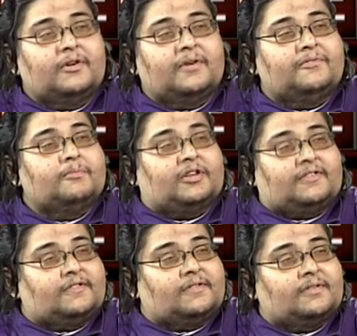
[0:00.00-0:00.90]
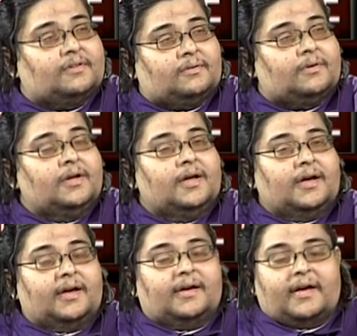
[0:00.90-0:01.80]
A few months, yeah.
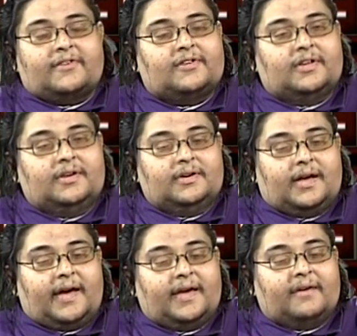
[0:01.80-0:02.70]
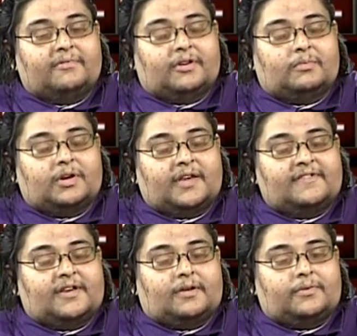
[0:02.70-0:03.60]
Actually, I have done what I
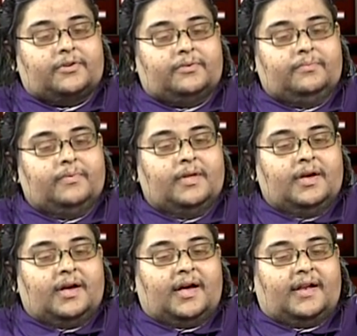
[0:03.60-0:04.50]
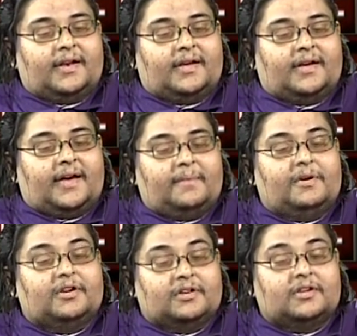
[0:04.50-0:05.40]
set out to do, and I
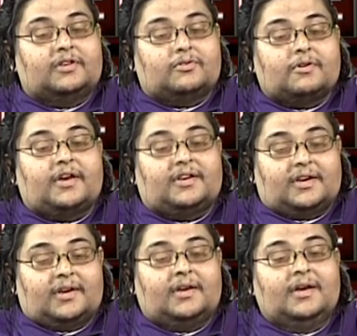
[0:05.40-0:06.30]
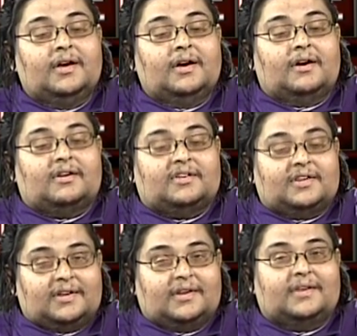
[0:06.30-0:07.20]
will continue writing
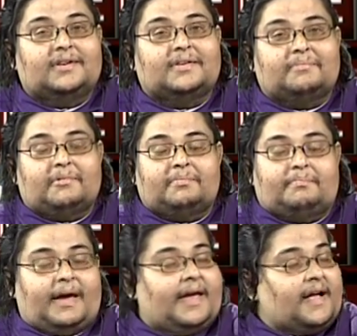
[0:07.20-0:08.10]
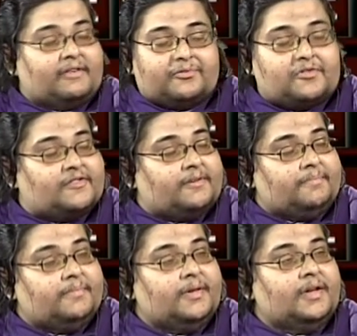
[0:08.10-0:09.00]
until my hands freeze up,
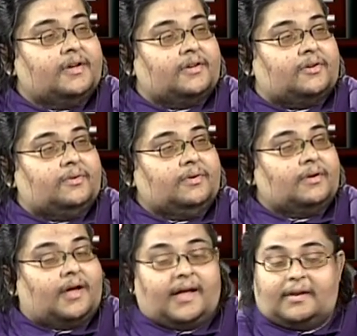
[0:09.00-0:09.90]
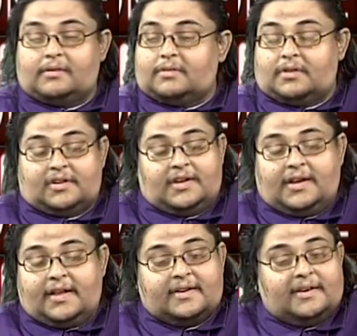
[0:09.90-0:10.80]
you know, and until
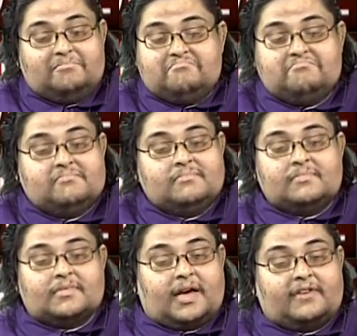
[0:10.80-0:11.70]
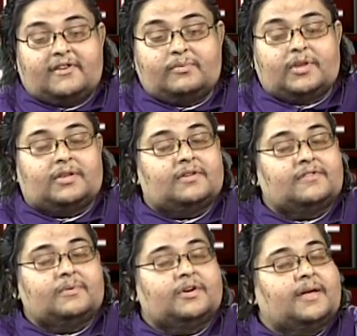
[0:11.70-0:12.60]
that time, I just wait to
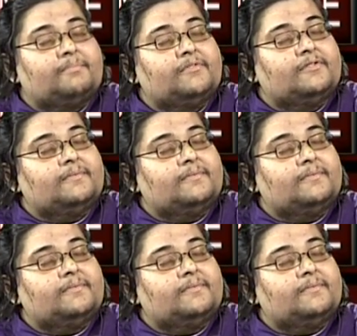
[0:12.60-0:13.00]
see what happens.